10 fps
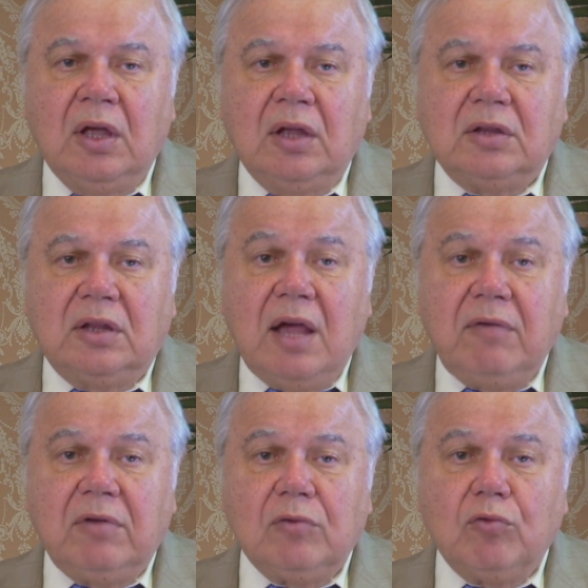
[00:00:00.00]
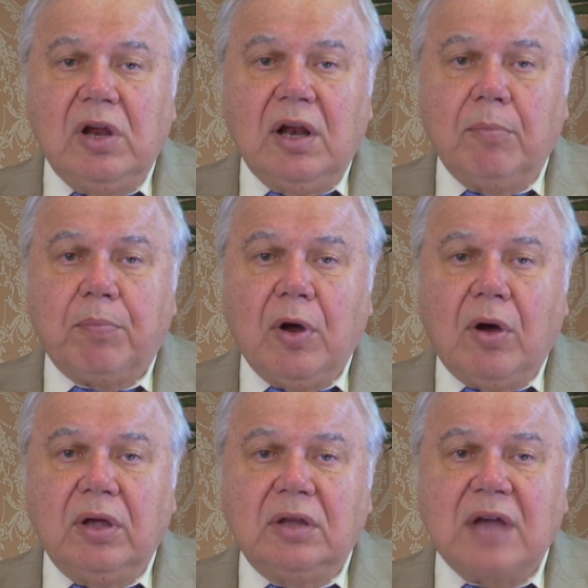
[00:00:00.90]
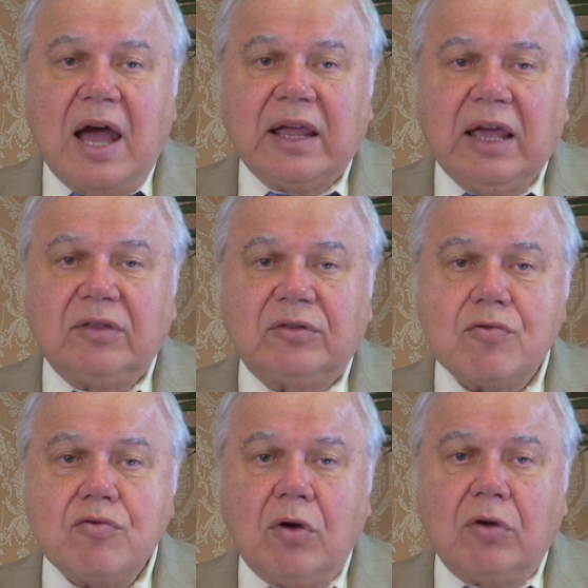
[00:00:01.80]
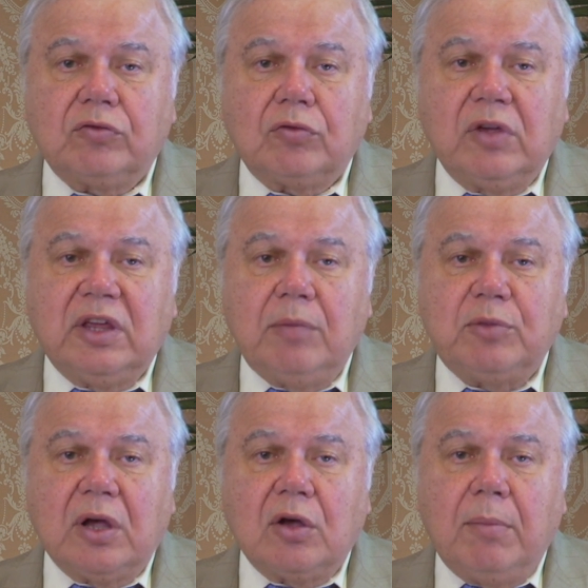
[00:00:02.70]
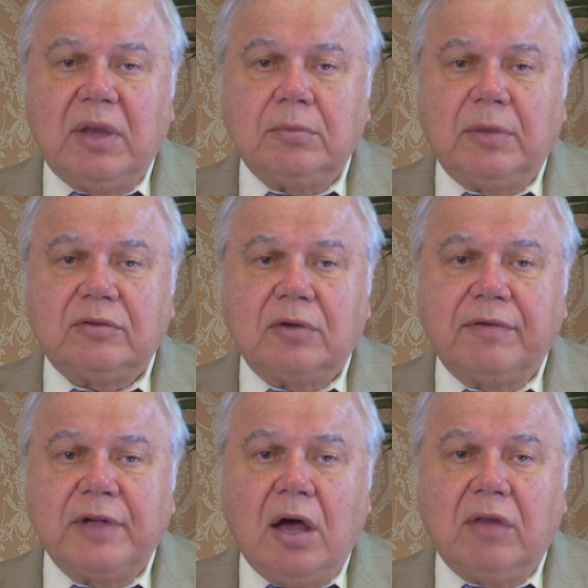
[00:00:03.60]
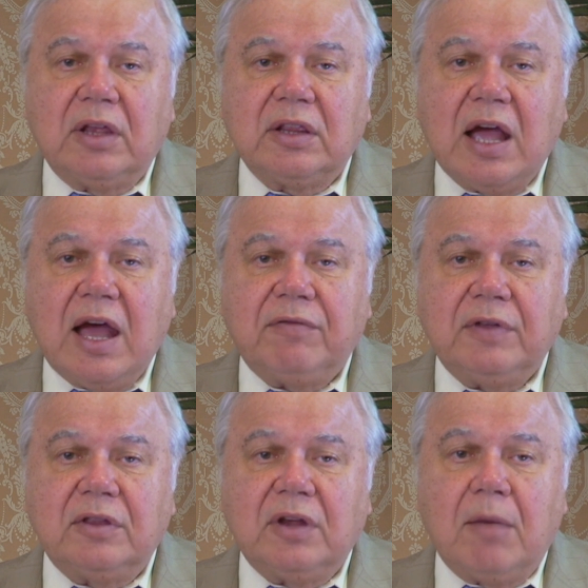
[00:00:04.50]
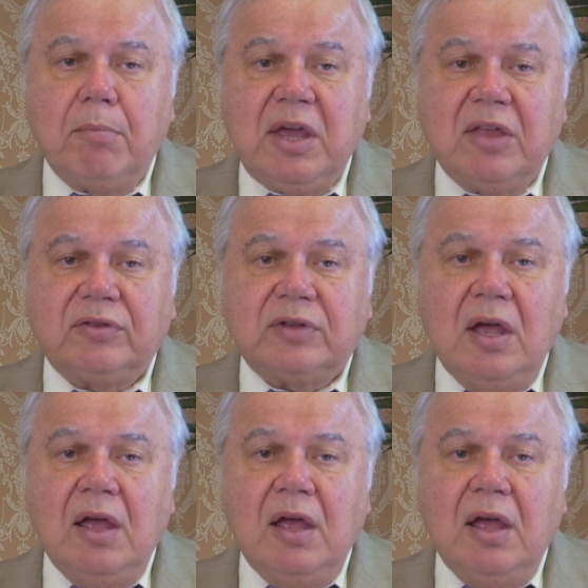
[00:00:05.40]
The devil will employ it against those who keep the commandments of God and have in their midst